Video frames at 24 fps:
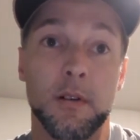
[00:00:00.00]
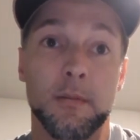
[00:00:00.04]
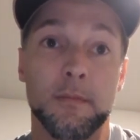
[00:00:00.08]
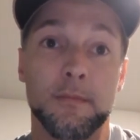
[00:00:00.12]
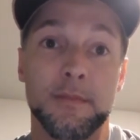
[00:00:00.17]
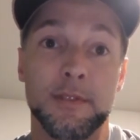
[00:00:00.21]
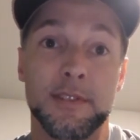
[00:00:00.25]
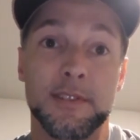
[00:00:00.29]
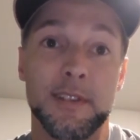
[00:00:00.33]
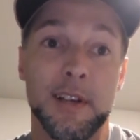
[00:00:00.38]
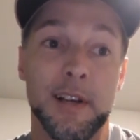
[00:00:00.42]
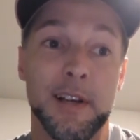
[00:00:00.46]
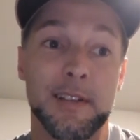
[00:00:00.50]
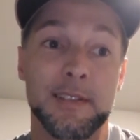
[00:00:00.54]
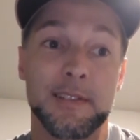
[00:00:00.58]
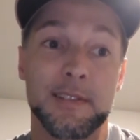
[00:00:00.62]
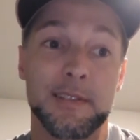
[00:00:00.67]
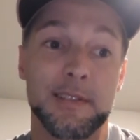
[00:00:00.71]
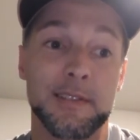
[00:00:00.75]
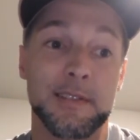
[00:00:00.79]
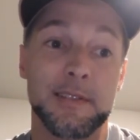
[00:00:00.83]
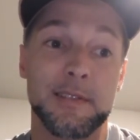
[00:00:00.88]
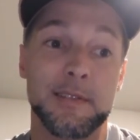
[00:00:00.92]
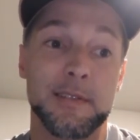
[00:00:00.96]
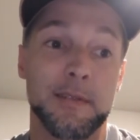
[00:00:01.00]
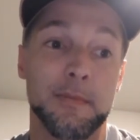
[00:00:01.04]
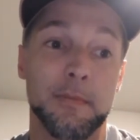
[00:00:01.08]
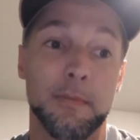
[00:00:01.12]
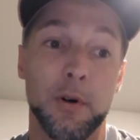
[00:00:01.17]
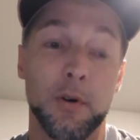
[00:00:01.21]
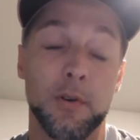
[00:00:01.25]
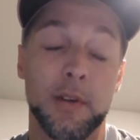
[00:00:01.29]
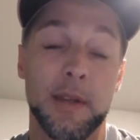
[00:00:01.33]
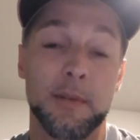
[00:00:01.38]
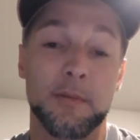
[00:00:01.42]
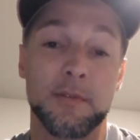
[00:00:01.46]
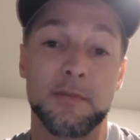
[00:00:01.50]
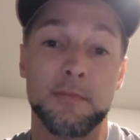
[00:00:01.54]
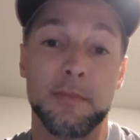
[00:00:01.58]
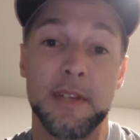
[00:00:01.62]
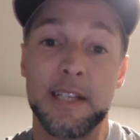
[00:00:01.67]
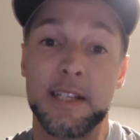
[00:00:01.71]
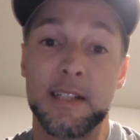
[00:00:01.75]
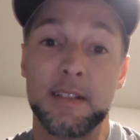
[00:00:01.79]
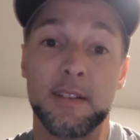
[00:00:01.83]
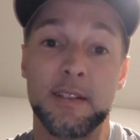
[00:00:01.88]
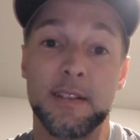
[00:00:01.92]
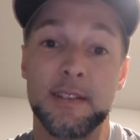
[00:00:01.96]
Besides the bowl game was
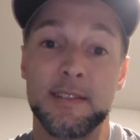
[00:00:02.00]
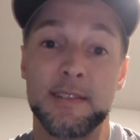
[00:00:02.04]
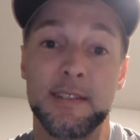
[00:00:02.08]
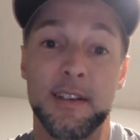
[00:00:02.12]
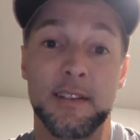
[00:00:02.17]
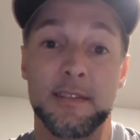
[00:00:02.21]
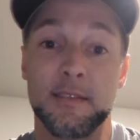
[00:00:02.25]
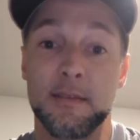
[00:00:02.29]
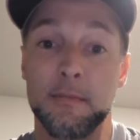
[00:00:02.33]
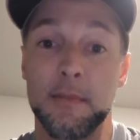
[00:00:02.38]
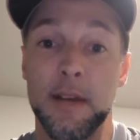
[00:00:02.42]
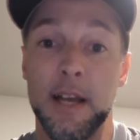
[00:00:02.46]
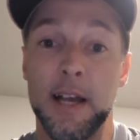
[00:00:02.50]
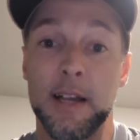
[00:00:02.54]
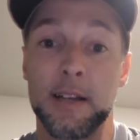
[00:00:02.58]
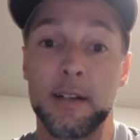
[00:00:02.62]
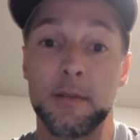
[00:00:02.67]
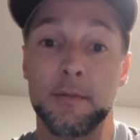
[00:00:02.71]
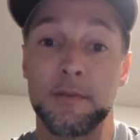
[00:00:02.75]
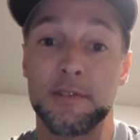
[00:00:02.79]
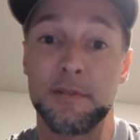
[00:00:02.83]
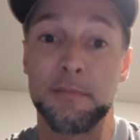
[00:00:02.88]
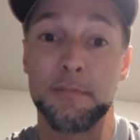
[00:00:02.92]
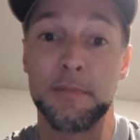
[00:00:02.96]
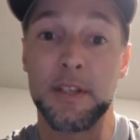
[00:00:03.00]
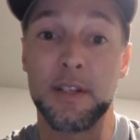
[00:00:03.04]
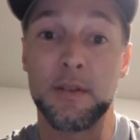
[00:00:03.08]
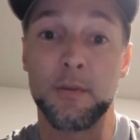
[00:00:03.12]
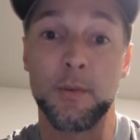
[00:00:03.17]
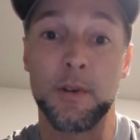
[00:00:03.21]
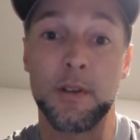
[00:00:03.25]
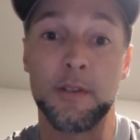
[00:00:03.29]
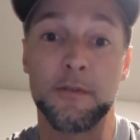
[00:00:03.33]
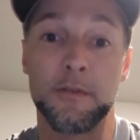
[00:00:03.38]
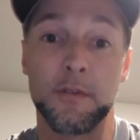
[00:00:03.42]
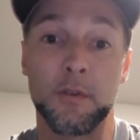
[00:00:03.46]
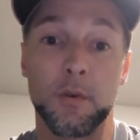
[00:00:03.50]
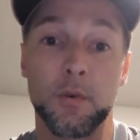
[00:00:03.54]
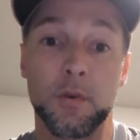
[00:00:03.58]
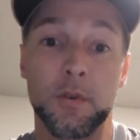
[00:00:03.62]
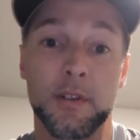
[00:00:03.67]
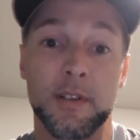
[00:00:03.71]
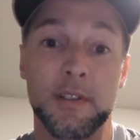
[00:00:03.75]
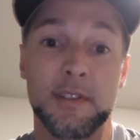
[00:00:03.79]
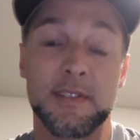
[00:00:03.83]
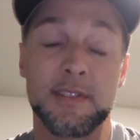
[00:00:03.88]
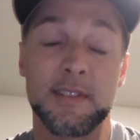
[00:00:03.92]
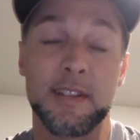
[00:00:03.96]
meaningless, doesn't matter. It was a big win for
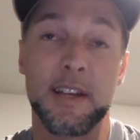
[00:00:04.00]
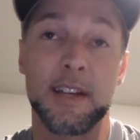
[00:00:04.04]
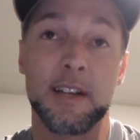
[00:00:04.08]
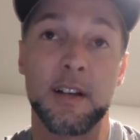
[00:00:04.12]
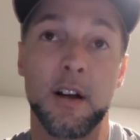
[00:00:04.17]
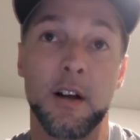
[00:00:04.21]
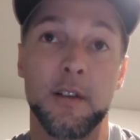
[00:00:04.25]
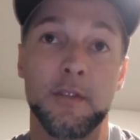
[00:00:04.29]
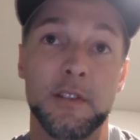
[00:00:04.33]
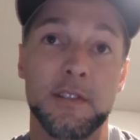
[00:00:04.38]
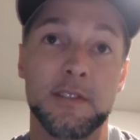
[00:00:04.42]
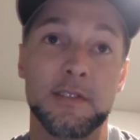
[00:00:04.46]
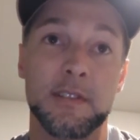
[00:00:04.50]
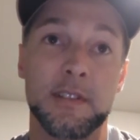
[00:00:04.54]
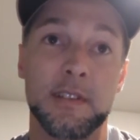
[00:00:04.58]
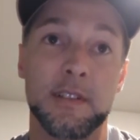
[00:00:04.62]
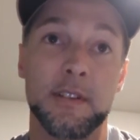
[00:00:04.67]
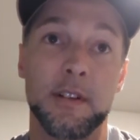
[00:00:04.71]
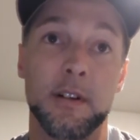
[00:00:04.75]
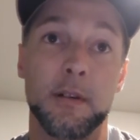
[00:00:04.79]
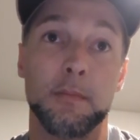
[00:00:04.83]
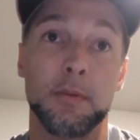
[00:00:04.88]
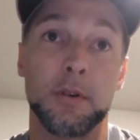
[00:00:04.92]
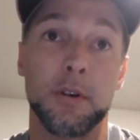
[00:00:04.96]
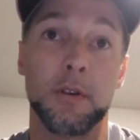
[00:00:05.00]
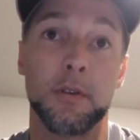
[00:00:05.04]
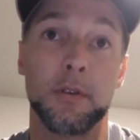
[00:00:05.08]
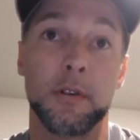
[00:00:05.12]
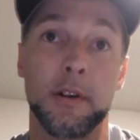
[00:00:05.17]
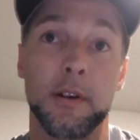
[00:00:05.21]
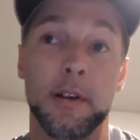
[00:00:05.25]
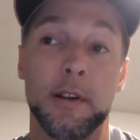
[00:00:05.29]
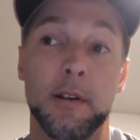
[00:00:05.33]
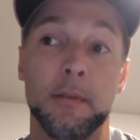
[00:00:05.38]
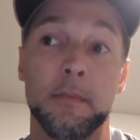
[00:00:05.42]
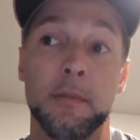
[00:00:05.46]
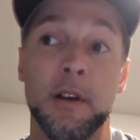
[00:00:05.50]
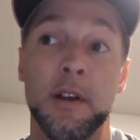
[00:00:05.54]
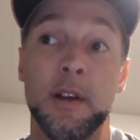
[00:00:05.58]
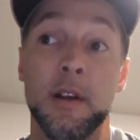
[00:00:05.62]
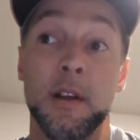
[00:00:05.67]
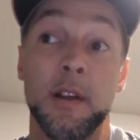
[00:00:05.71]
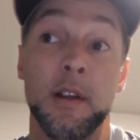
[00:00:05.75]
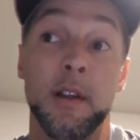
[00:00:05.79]
Oregon State, obviously, in their program.